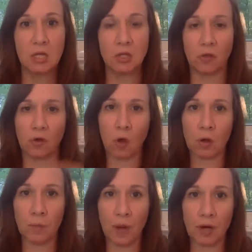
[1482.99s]
So the
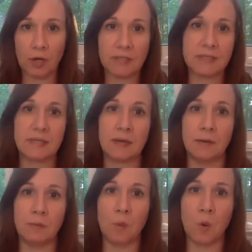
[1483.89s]
cocoa butter is the
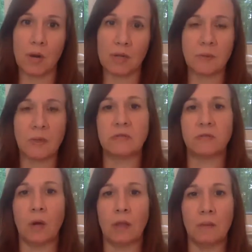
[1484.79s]
more expensive
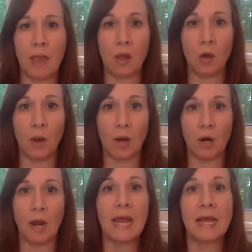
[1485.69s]
one. The mango
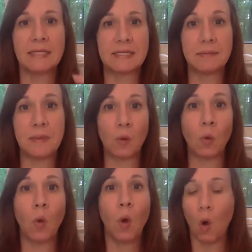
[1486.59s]
butter is the
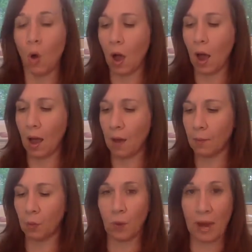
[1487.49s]
middle
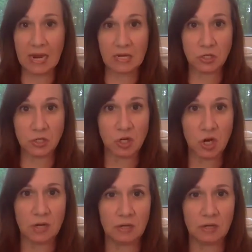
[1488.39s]
range.